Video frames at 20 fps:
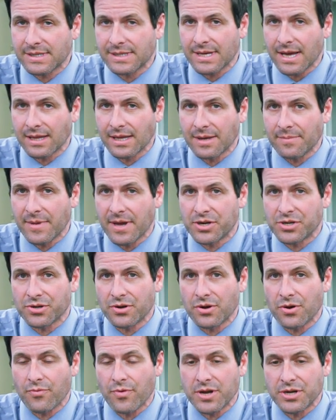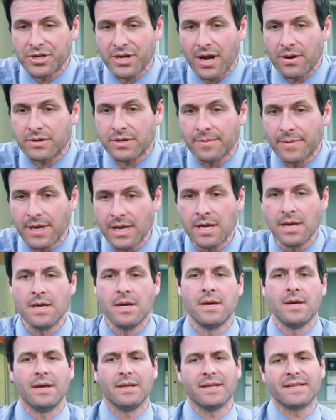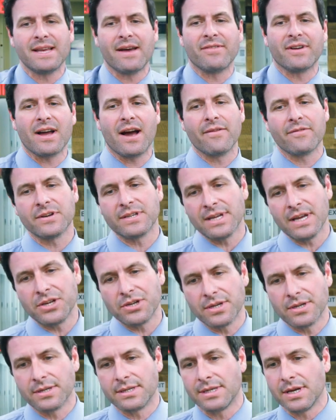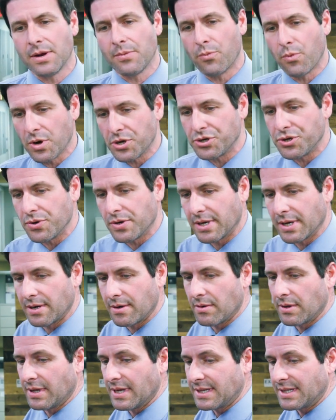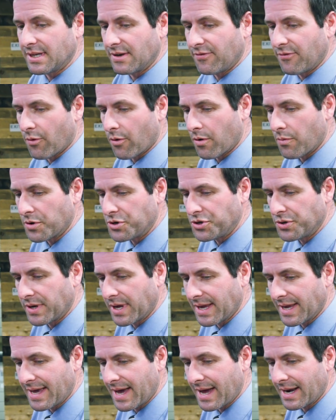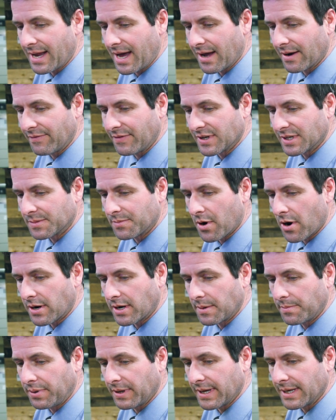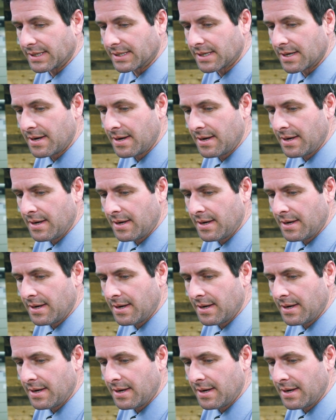selling, make sure you reach out to me. Let's have a conversation, see what you can list it for, what you can get out of this marketplace.